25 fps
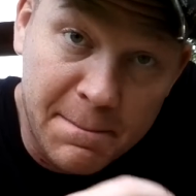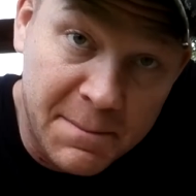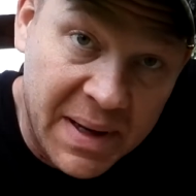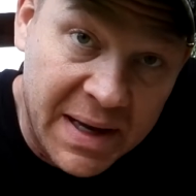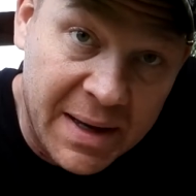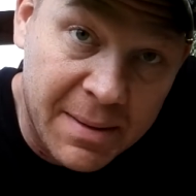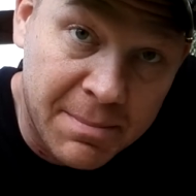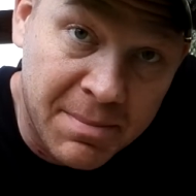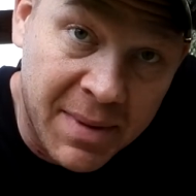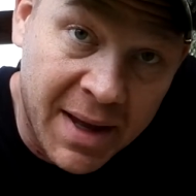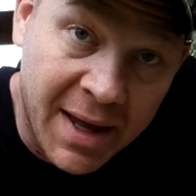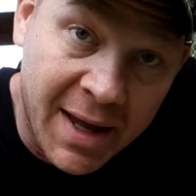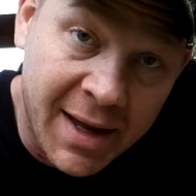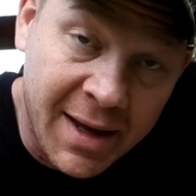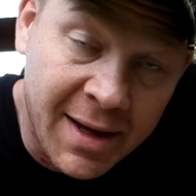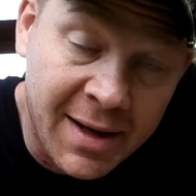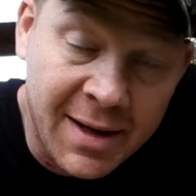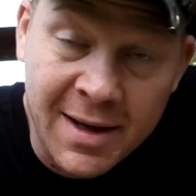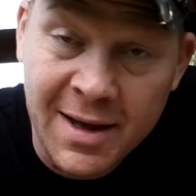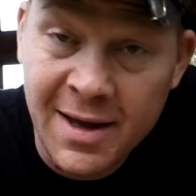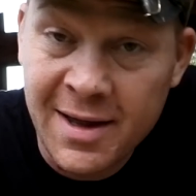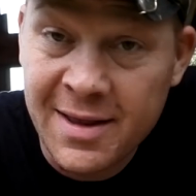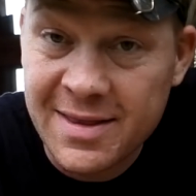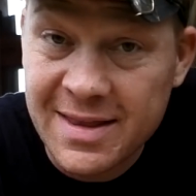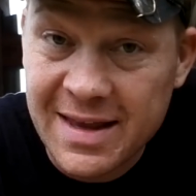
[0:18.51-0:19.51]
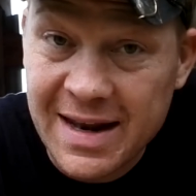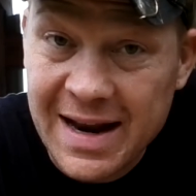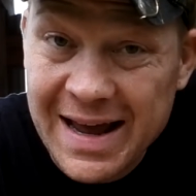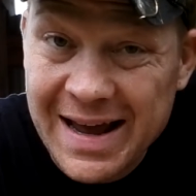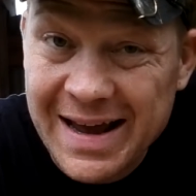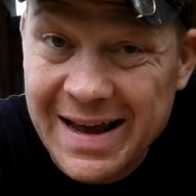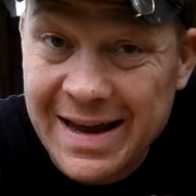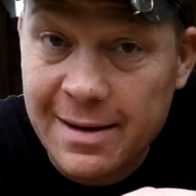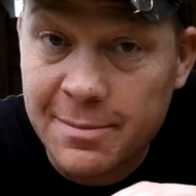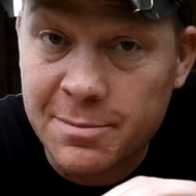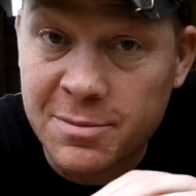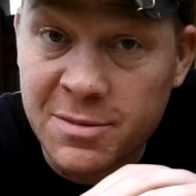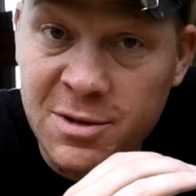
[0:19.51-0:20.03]
Bing Bang that
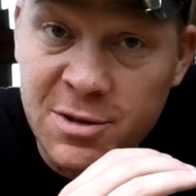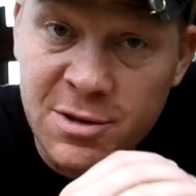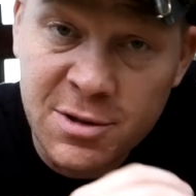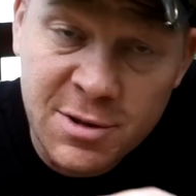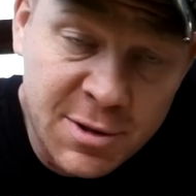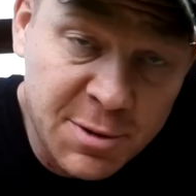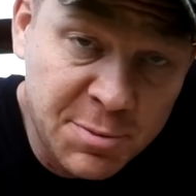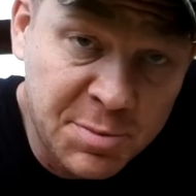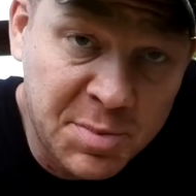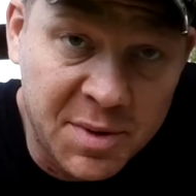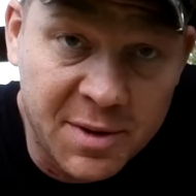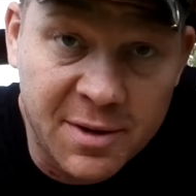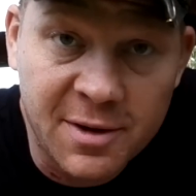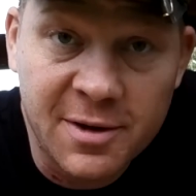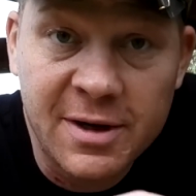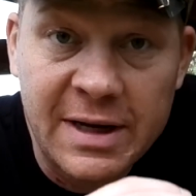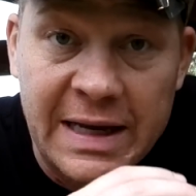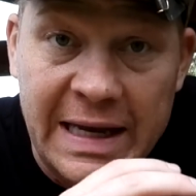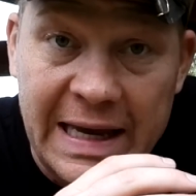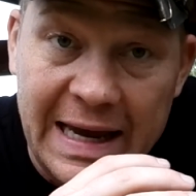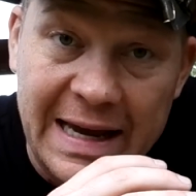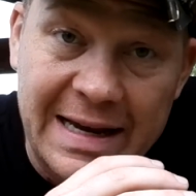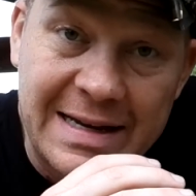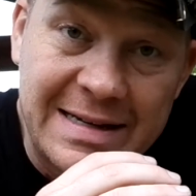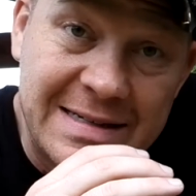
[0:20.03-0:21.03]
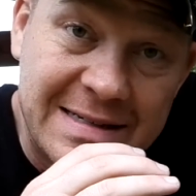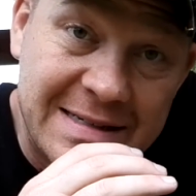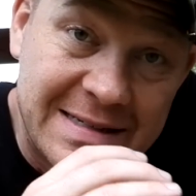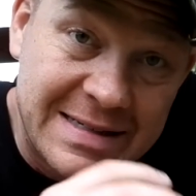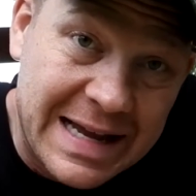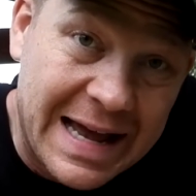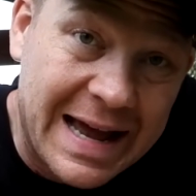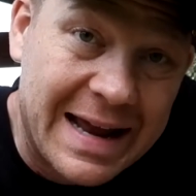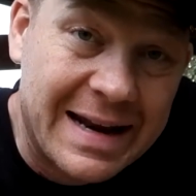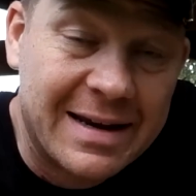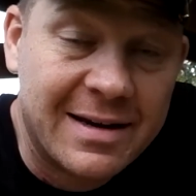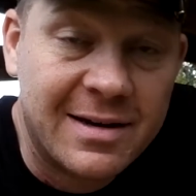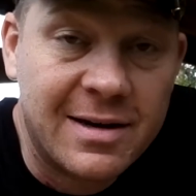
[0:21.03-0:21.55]
I am super
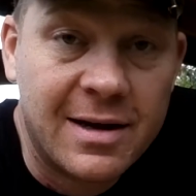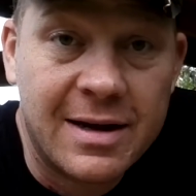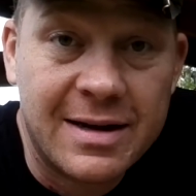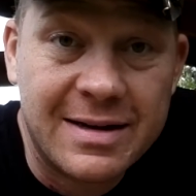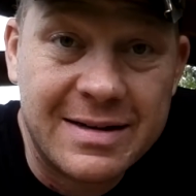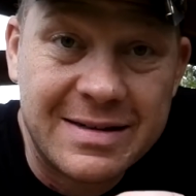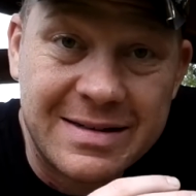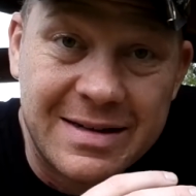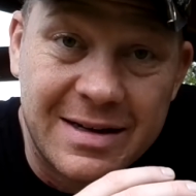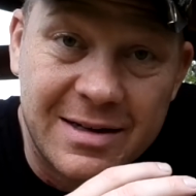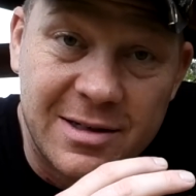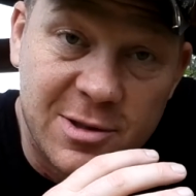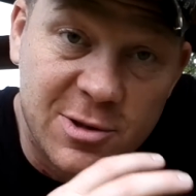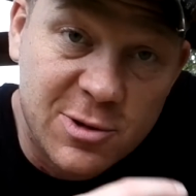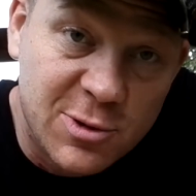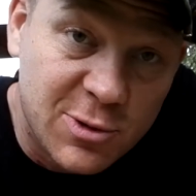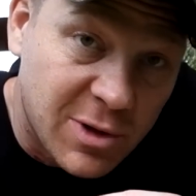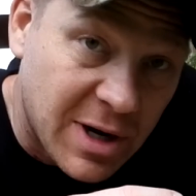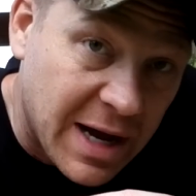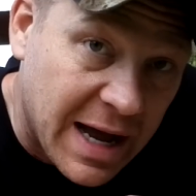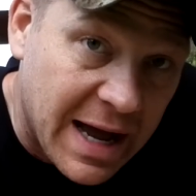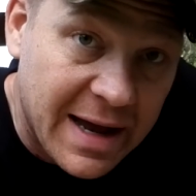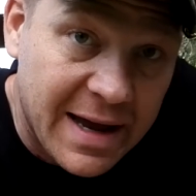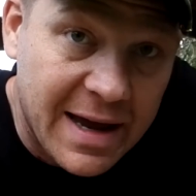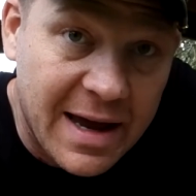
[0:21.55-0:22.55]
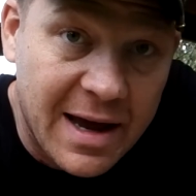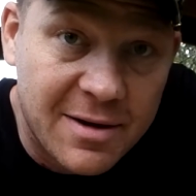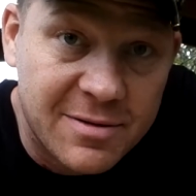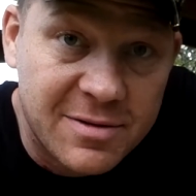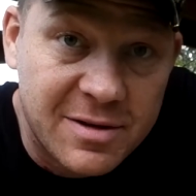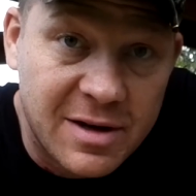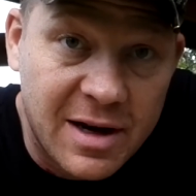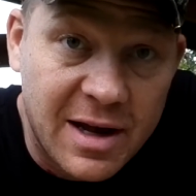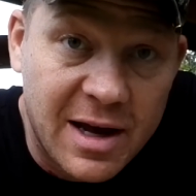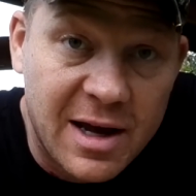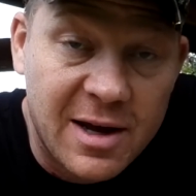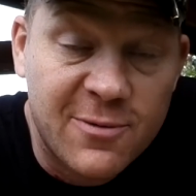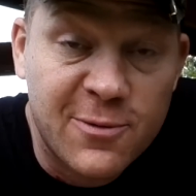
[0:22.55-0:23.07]
excited to try out
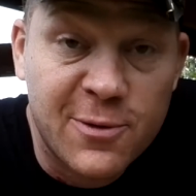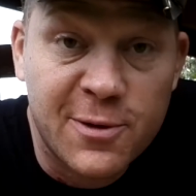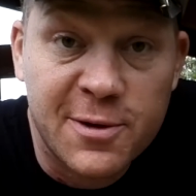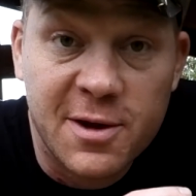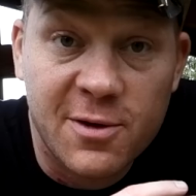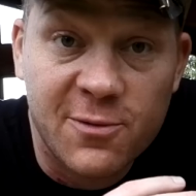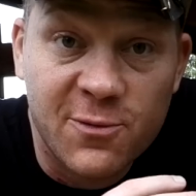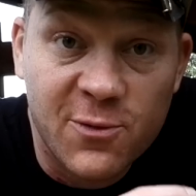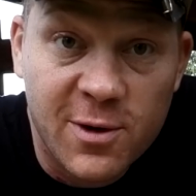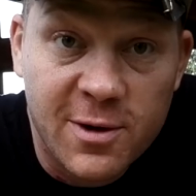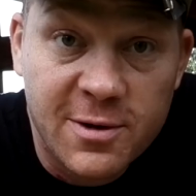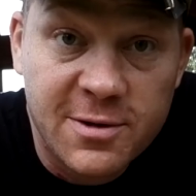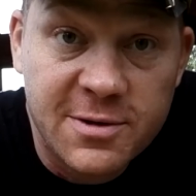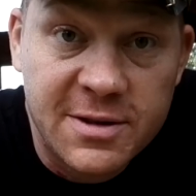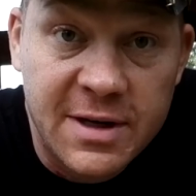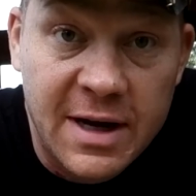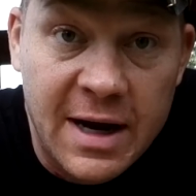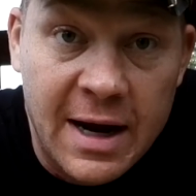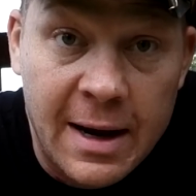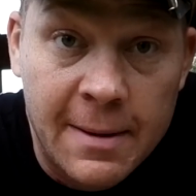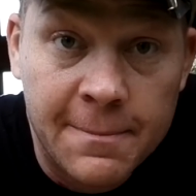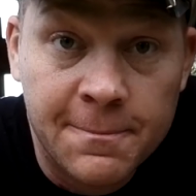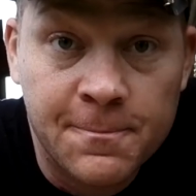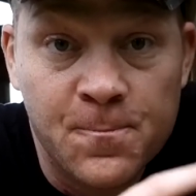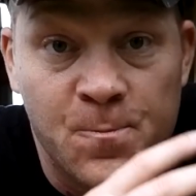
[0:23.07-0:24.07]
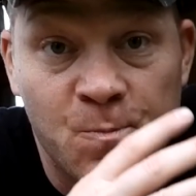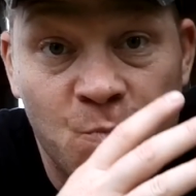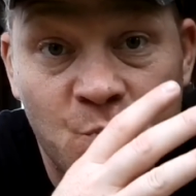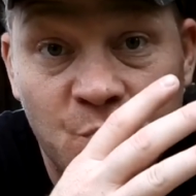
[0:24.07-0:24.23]
today for the first time